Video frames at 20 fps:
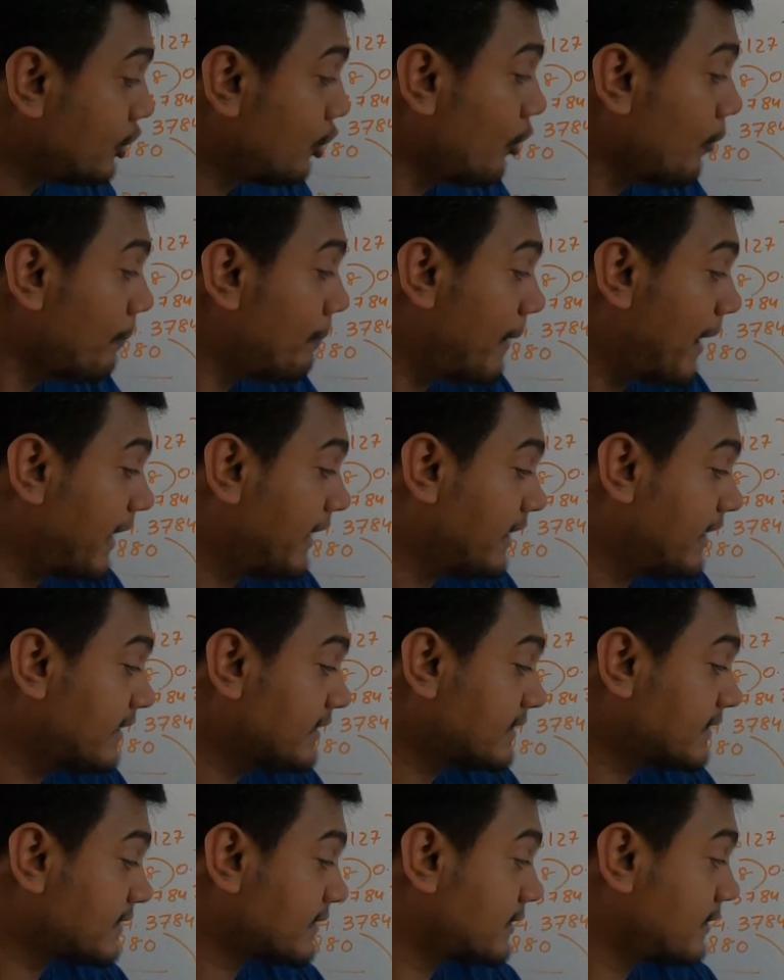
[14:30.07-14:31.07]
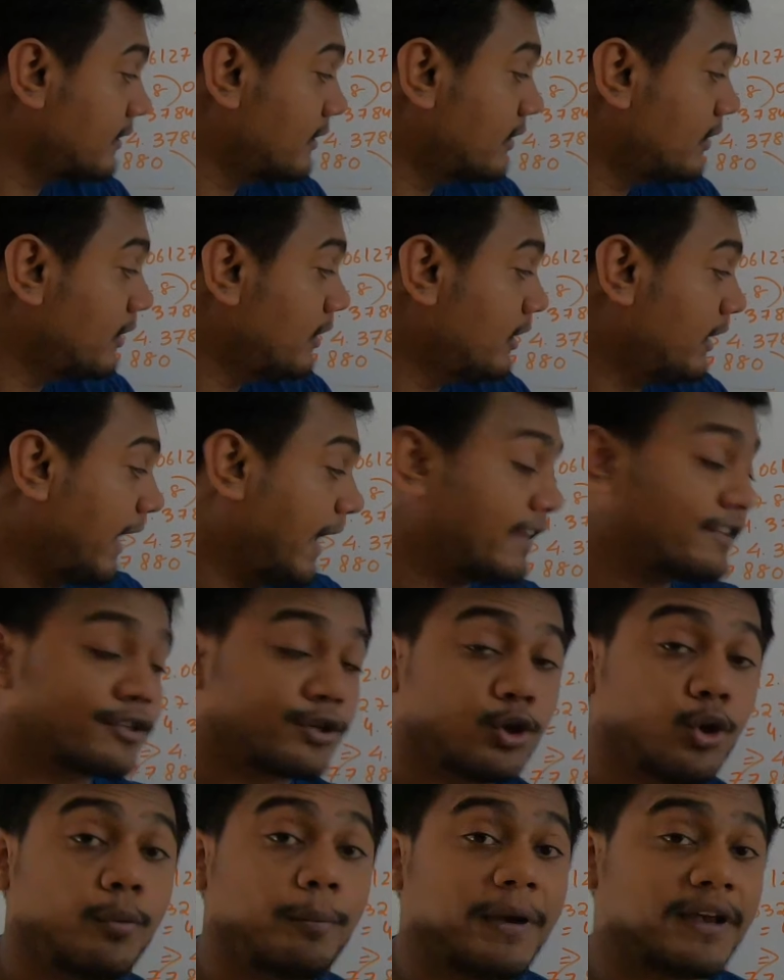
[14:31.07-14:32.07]
cube minus
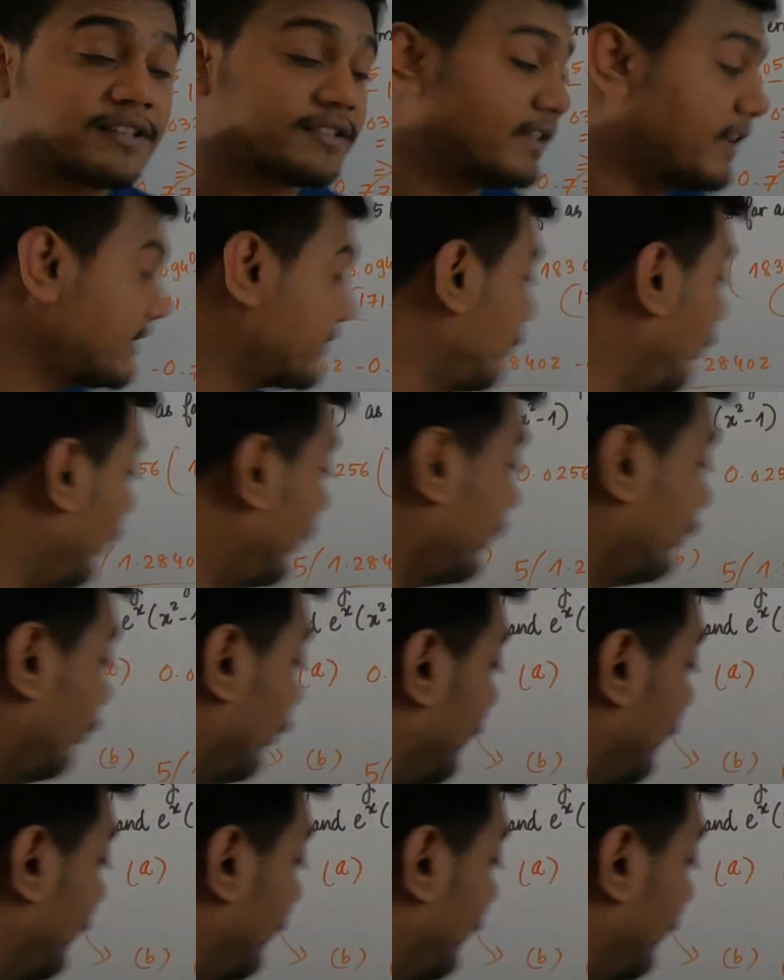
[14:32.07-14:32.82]
x cube by 6, what it